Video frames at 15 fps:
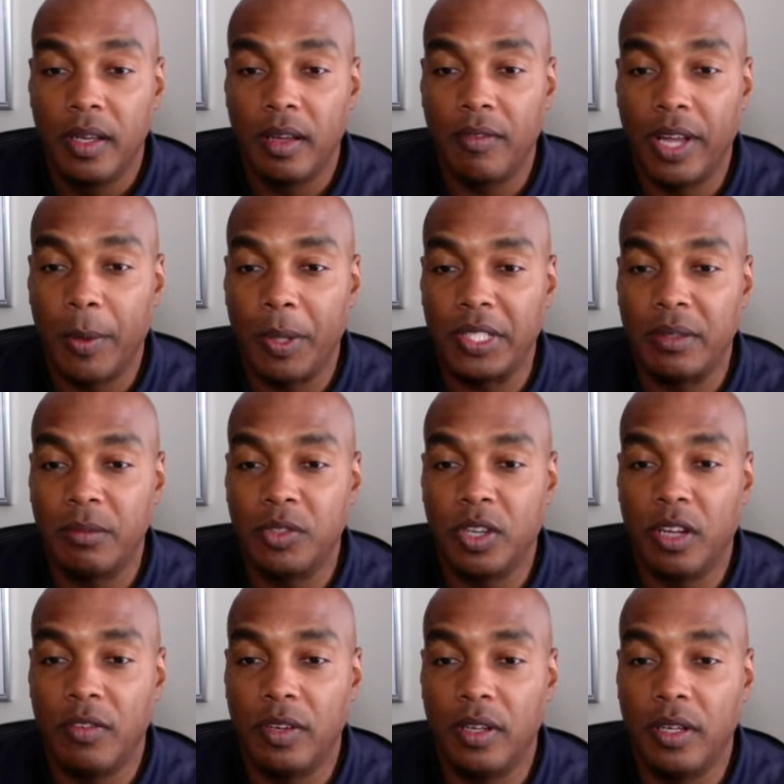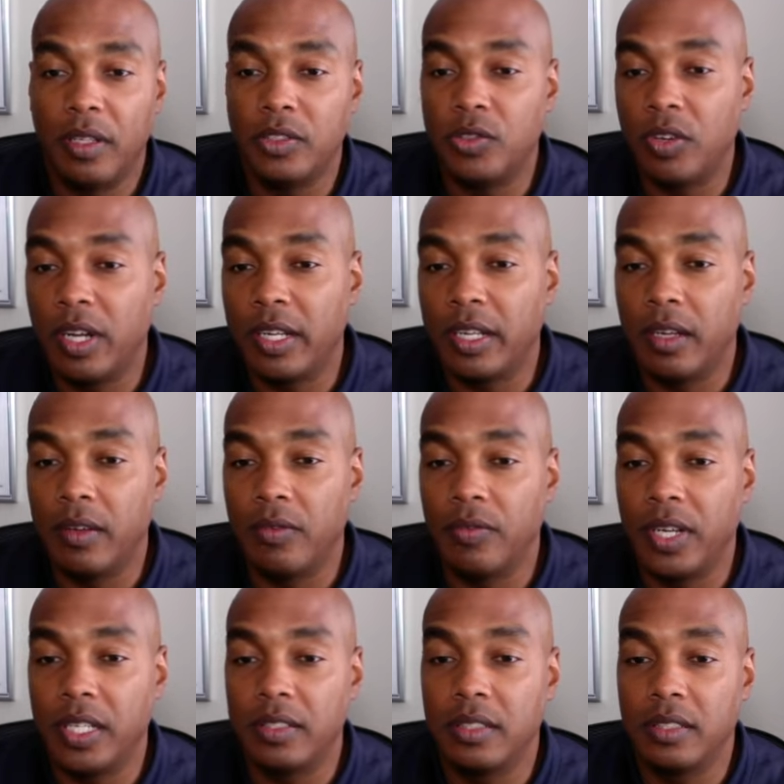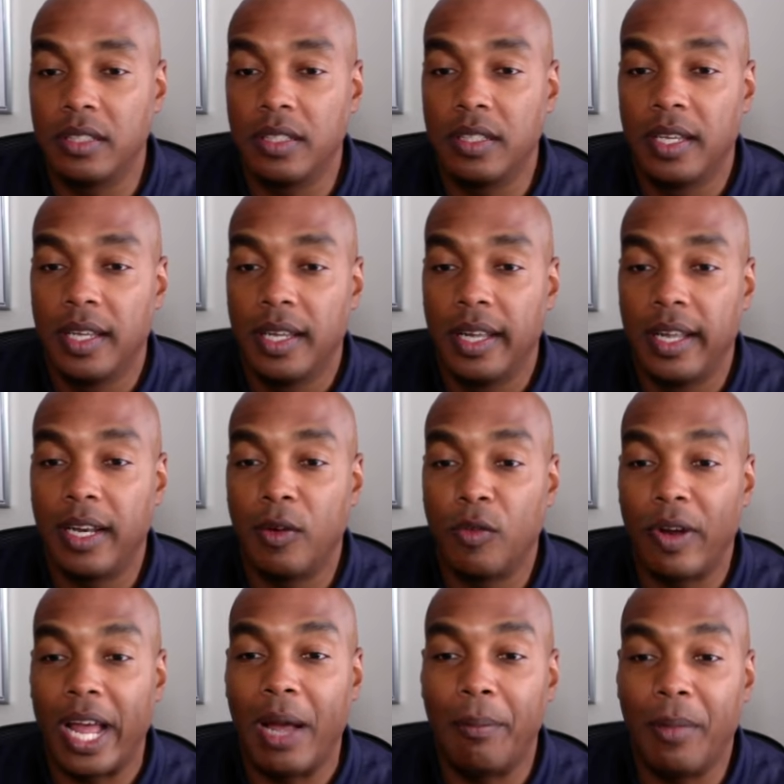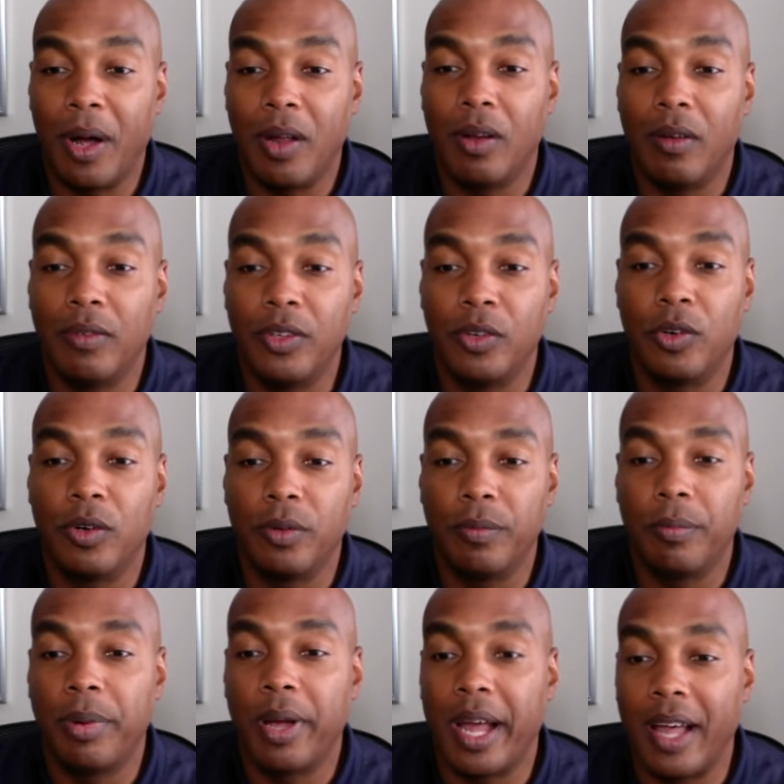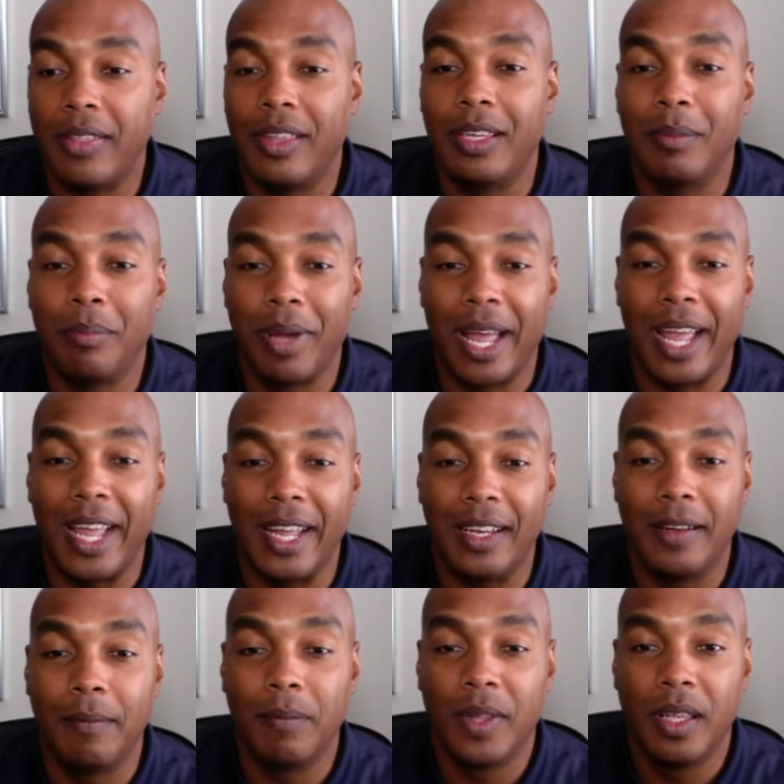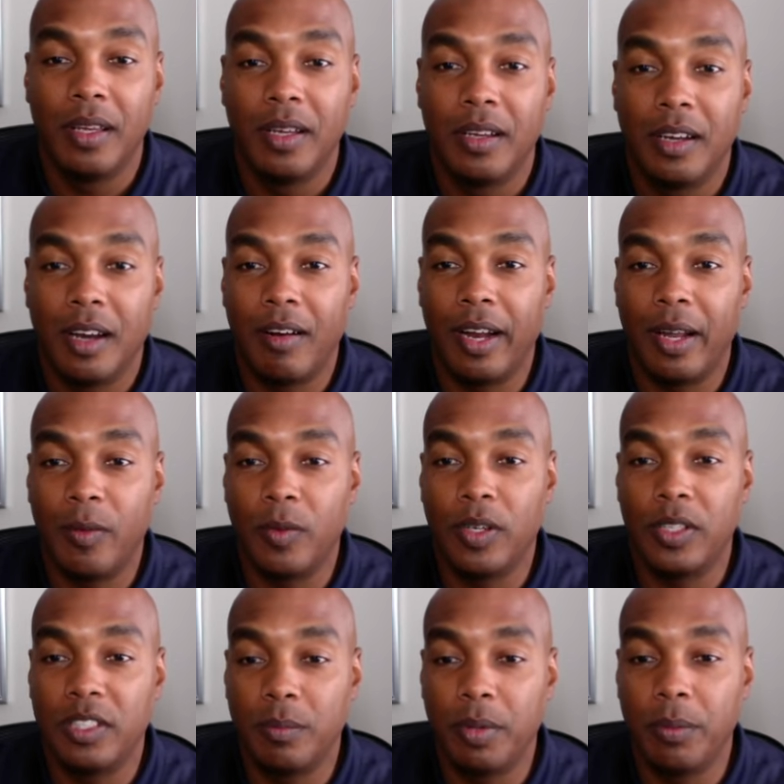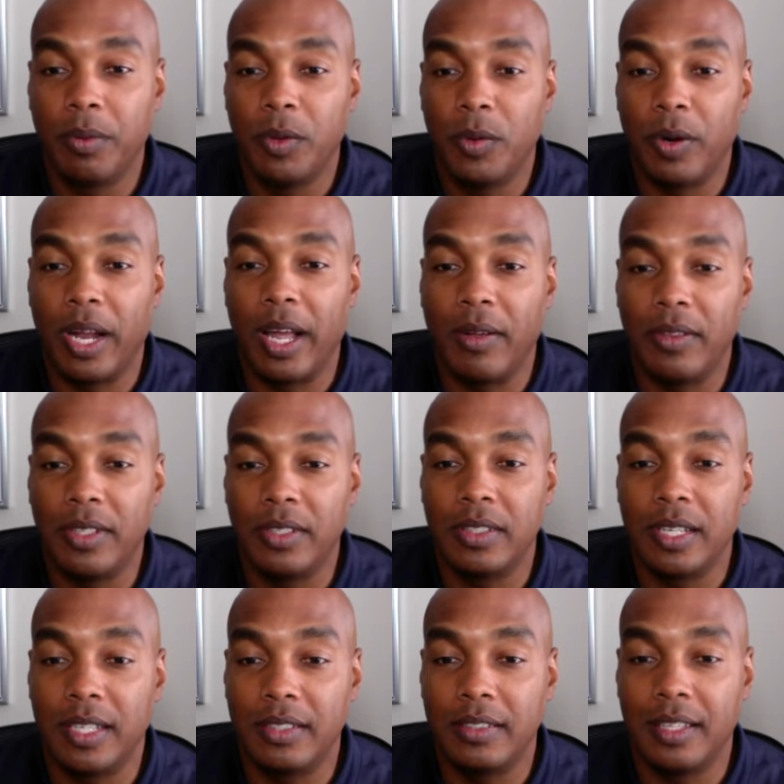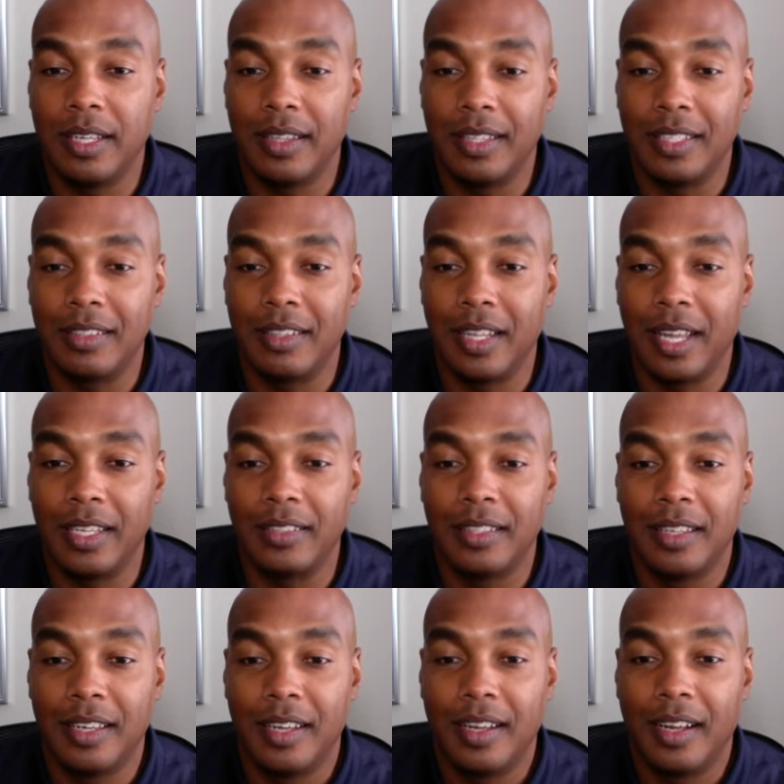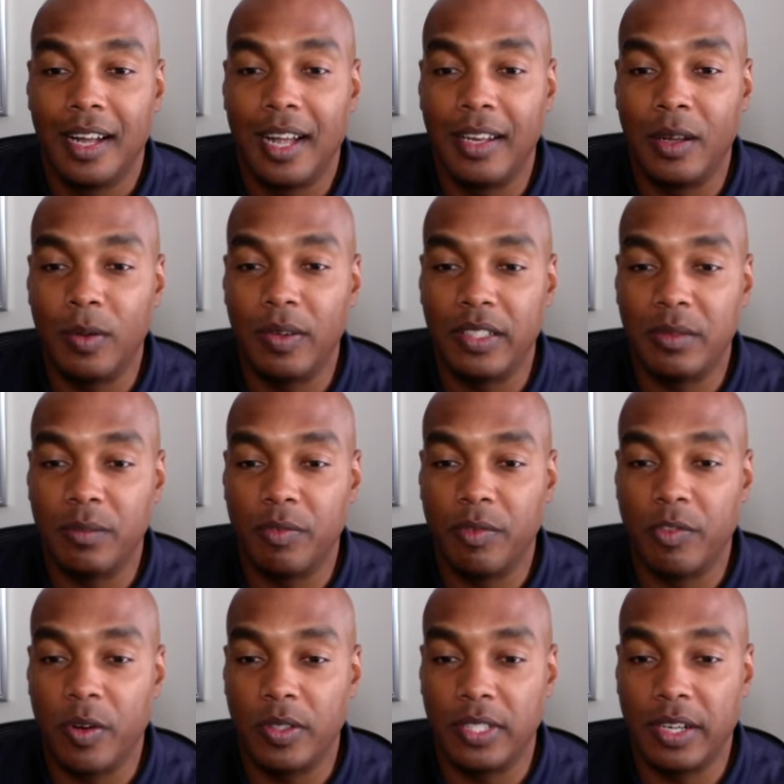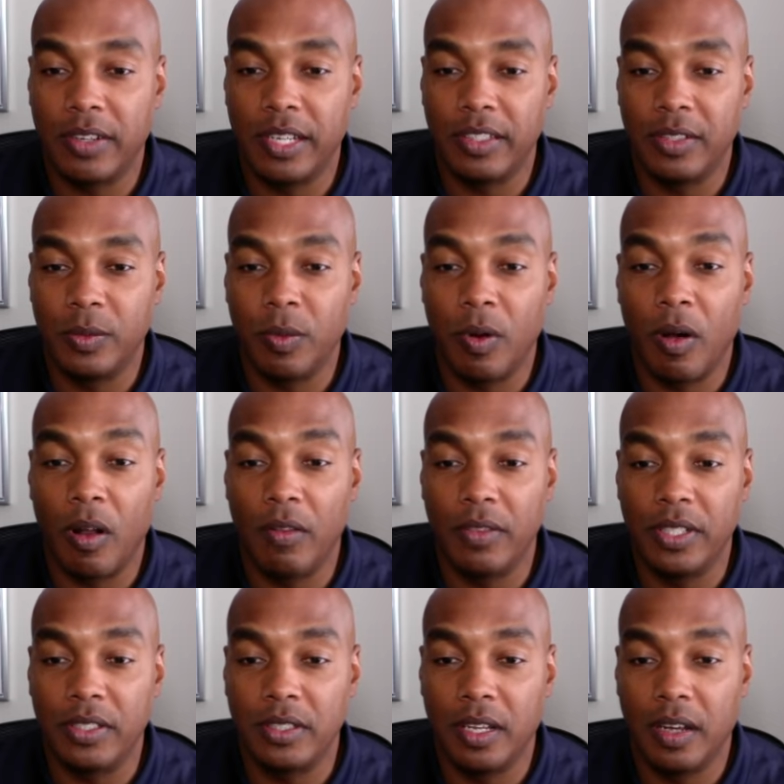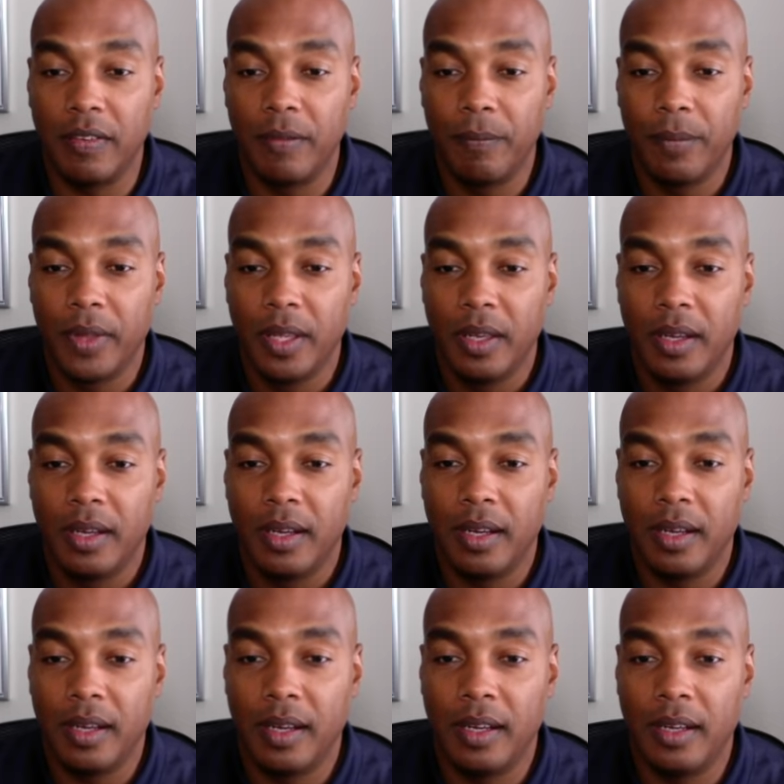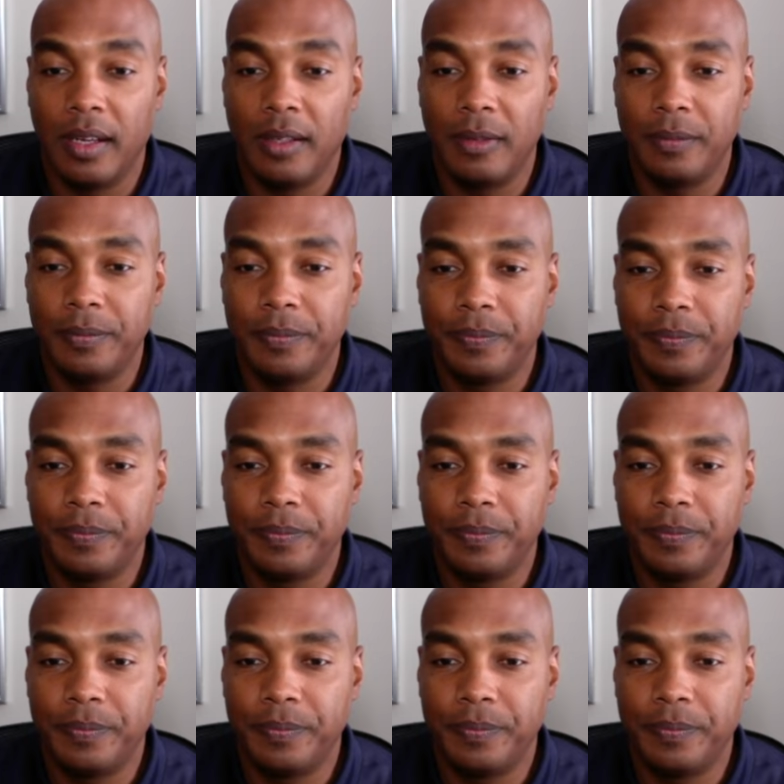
evaluation of drug drug efficacy in a rat model of neuropathic pain. All right, where's the people who are out there testing these things? I know we got some folks out here that do all of this stuff. Um,